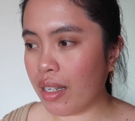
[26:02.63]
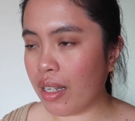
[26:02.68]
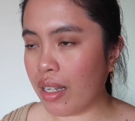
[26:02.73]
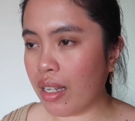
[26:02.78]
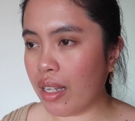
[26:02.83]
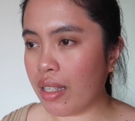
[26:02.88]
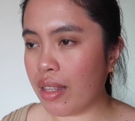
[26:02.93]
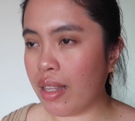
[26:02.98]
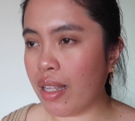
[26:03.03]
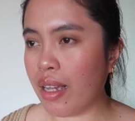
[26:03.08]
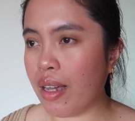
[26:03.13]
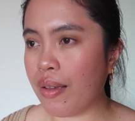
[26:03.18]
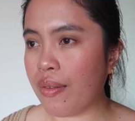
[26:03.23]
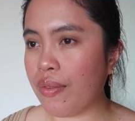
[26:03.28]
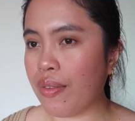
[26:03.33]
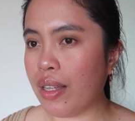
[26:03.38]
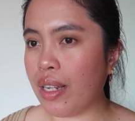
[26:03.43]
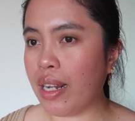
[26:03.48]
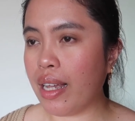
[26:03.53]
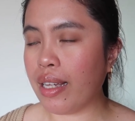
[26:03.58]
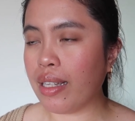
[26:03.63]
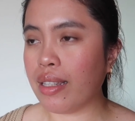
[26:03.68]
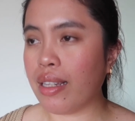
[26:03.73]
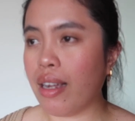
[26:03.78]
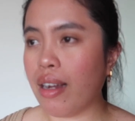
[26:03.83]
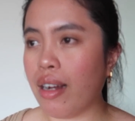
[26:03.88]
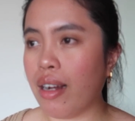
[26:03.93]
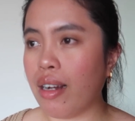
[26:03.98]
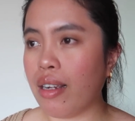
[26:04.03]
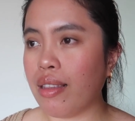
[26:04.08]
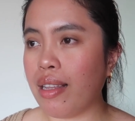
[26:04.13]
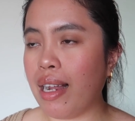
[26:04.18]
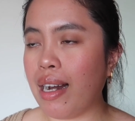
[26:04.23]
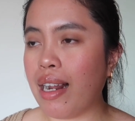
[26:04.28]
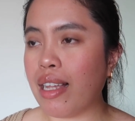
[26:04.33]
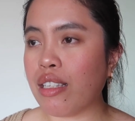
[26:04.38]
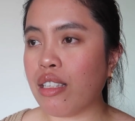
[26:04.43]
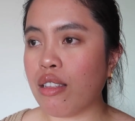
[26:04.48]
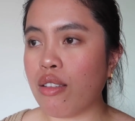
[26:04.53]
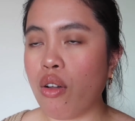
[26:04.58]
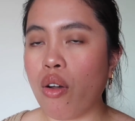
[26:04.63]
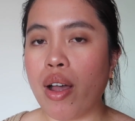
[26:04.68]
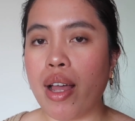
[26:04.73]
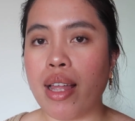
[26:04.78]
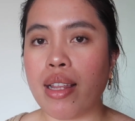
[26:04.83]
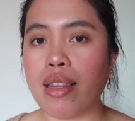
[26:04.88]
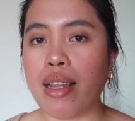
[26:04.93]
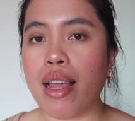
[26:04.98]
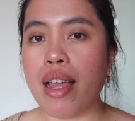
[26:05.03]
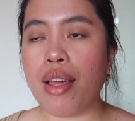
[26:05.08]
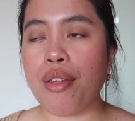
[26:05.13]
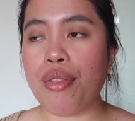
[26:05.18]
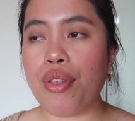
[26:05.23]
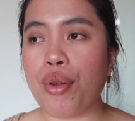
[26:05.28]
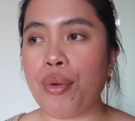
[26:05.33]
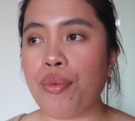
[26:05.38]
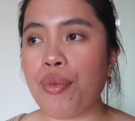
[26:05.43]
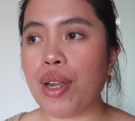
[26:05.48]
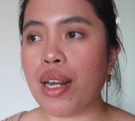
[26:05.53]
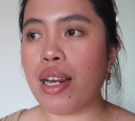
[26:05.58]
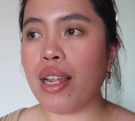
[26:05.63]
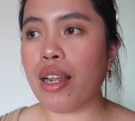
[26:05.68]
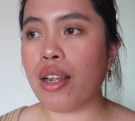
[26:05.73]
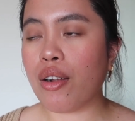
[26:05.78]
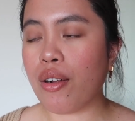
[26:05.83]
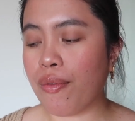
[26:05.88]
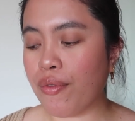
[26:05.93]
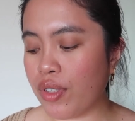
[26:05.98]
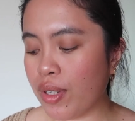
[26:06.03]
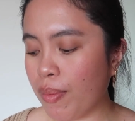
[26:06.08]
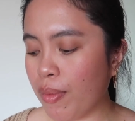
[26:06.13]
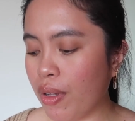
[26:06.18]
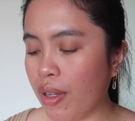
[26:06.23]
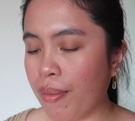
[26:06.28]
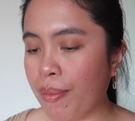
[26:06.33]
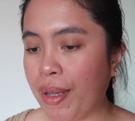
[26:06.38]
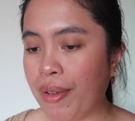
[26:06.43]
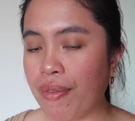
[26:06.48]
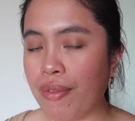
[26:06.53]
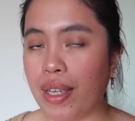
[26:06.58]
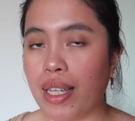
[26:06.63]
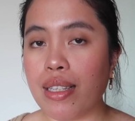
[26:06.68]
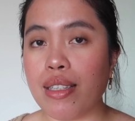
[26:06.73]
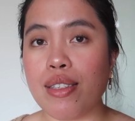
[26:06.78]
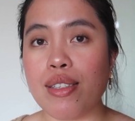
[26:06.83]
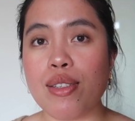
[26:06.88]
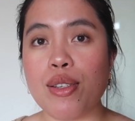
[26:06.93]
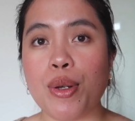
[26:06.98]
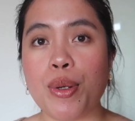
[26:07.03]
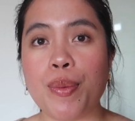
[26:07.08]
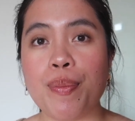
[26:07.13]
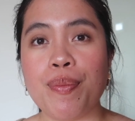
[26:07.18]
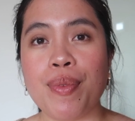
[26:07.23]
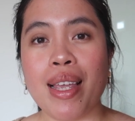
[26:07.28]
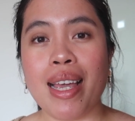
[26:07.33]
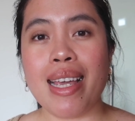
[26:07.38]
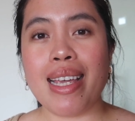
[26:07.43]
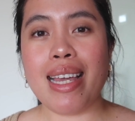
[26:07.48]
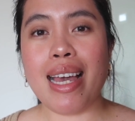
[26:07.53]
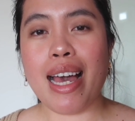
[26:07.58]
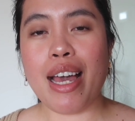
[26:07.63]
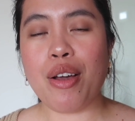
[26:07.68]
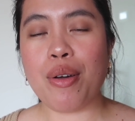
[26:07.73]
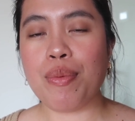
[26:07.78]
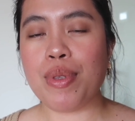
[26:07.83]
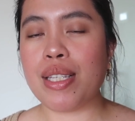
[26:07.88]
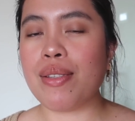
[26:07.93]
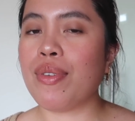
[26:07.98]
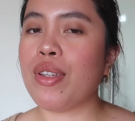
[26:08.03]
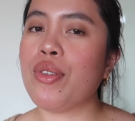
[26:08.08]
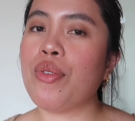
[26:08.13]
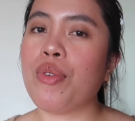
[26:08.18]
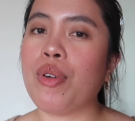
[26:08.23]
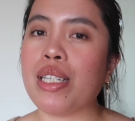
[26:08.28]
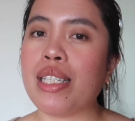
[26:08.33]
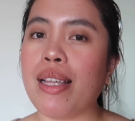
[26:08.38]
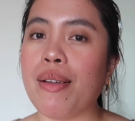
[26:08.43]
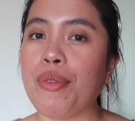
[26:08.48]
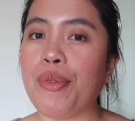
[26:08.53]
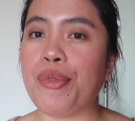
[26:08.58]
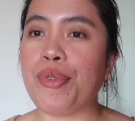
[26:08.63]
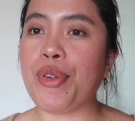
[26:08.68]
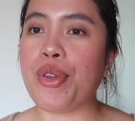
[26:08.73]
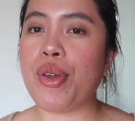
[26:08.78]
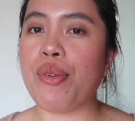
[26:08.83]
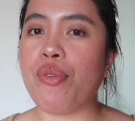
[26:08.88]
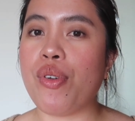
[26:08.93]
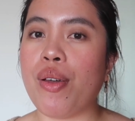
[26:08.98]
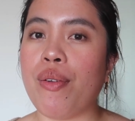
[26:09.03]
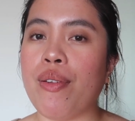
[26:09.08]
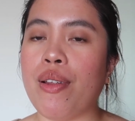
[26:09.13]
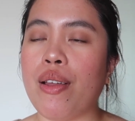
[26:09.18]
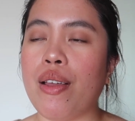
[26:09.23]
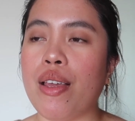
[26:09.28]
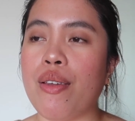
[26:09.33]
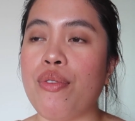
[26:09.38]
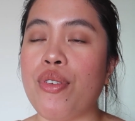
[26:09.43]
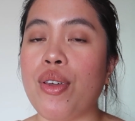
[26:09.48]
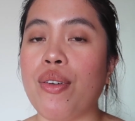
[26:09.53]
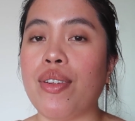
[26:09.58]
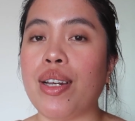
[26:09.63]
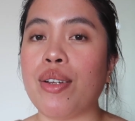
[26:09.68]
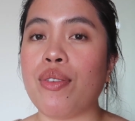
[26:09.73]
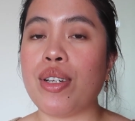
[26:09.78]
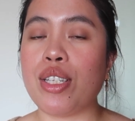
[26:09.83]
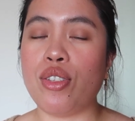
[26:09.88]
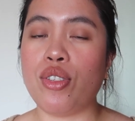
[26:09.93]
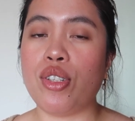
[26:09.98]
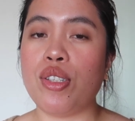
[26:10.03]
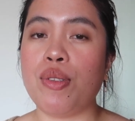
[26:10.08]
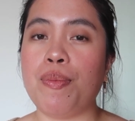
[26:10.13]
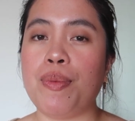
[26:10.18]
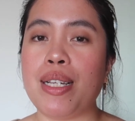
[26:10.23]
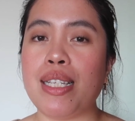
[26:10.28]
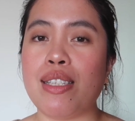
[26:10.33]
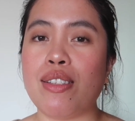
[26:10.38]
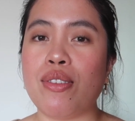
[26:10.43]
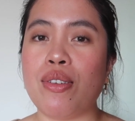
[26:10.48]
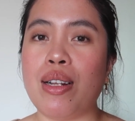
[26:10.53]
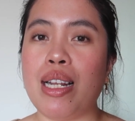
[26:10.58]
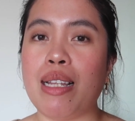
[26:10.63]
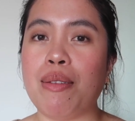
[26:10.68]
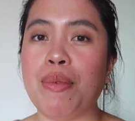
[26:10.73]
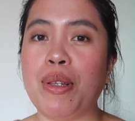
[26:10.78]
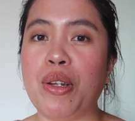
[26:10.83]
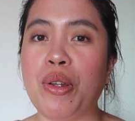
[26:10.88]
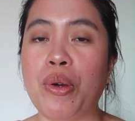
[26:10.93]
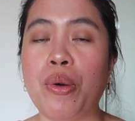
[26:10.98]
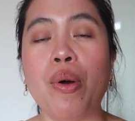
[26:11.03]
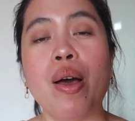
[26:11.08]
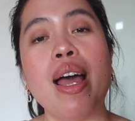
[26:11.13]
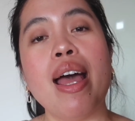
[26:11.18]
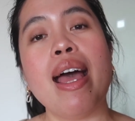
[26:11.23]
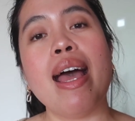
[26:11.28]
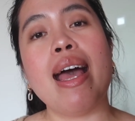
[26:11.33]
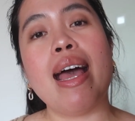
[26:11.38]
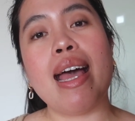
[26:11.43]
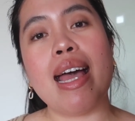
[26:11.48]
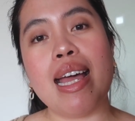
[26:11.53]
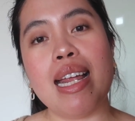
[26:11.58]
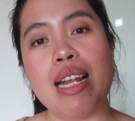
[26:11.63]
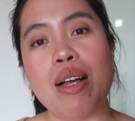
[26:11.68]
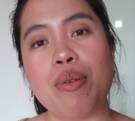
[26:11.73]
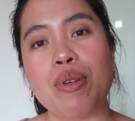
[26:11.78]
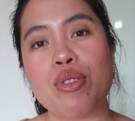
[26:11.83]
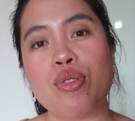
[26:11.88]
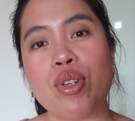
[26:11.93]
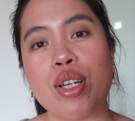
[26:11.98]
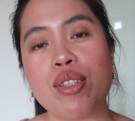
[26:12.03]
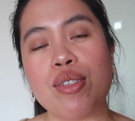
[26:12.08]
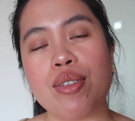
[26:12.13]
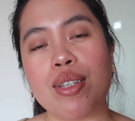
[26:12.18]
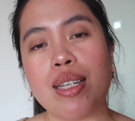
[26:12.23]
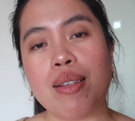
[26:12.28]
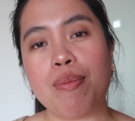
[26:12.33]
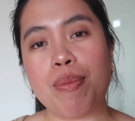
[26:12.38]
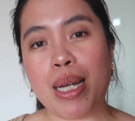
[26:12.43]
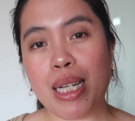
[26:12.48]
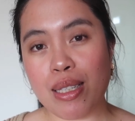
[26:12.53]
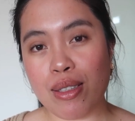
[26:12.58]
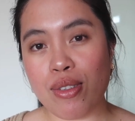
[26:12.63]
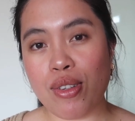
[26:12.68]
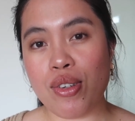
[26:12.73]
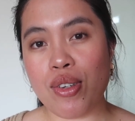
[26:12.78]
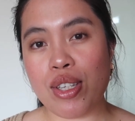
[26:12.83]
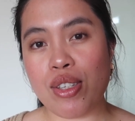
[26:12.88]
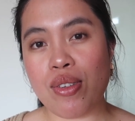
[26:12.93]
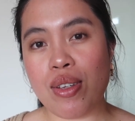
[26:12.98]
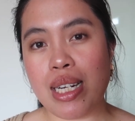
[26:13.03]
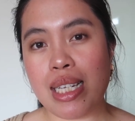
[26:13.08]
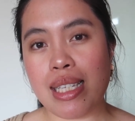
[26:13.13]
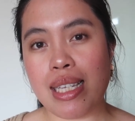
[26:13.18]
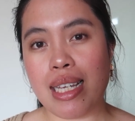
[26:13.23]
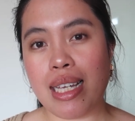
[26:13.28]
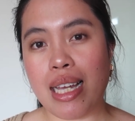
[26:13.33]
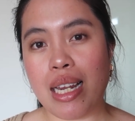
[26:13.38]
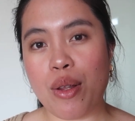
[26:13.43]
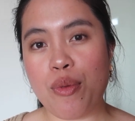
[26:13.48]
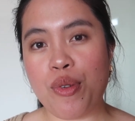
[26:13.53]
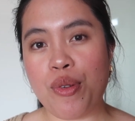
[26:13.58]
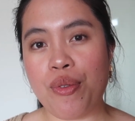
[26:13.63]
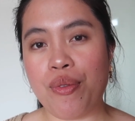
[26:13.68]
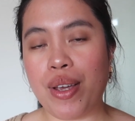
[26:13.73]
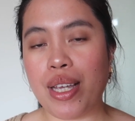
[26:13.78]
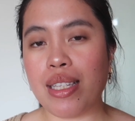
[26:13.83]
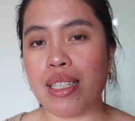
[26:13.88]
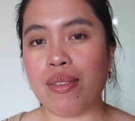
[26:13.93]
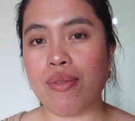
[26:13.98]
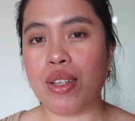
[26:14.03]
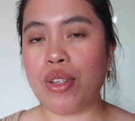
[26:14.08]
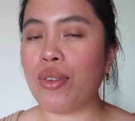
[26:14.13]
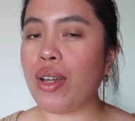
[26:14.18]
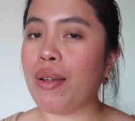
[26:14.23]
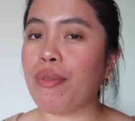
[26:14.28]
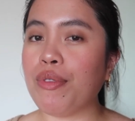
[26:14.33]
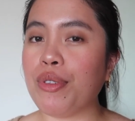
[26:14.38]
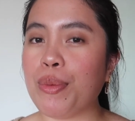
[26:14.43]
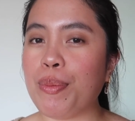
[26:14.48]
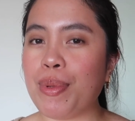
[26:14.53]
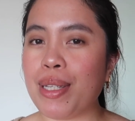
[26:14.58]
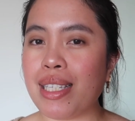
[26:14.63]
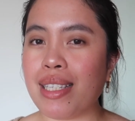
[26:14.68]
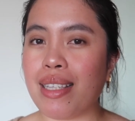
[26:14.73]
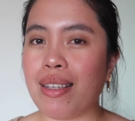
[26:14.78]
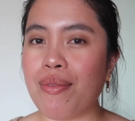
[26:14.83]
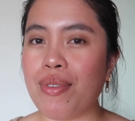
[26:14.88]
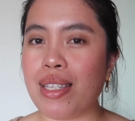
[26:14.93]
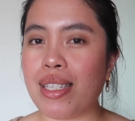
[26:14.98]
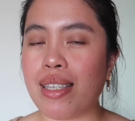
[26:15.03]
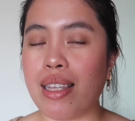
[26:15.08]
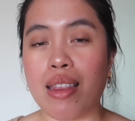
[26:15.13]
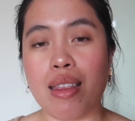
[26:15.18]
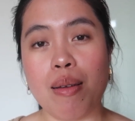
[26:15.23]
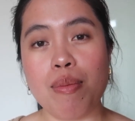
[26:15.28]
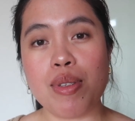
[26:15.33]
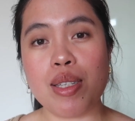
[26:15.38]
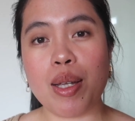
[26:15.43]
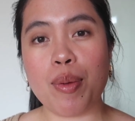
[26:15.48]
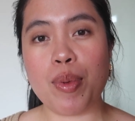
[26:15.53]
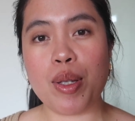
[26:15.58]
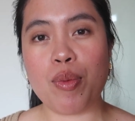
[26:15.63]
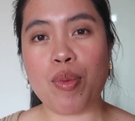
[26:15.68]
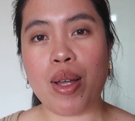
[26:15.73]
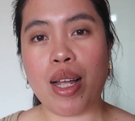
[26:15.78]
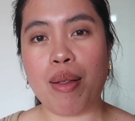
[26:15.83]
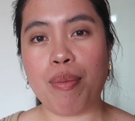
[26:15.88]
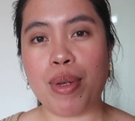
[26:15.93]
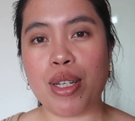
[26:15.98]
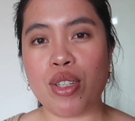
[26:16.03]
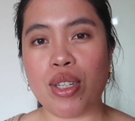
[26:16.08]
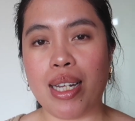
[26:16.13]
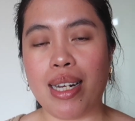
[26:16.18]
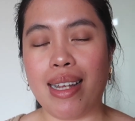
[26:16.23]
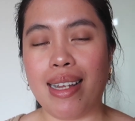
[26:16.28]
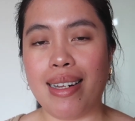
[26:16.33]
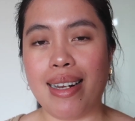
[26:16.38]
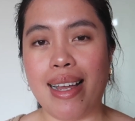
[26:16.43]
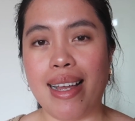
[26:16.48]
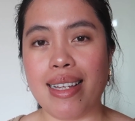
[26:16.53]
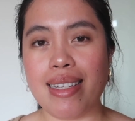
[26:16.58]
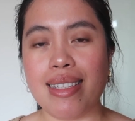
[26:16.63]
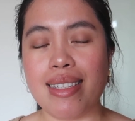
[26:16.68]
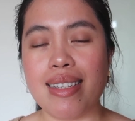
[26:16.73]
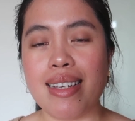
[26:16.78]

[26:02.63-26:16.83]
I feel like they last long and they're really comfortable on my feet. So yeah, I hope this video was helpful for you. If you have any questions, please do let me know, and I will try to get back to you as soon as I can. If you find this video helpful, please give this a thumbs up. It will help my channel a lot.